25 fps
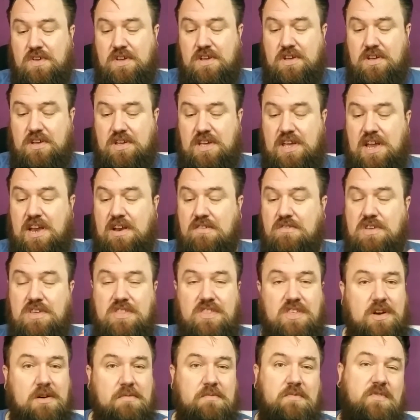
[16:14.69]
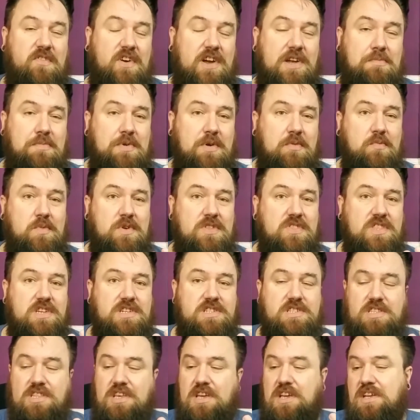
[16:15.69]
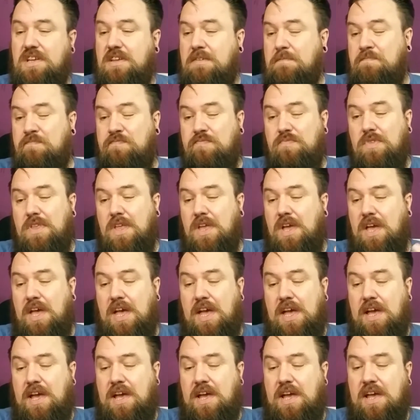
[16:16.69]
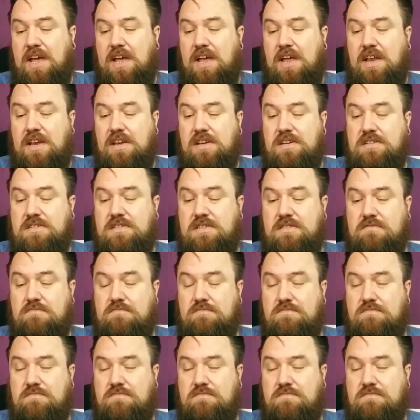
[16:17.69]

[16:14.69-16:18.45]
area that I'm vaping with this thing, and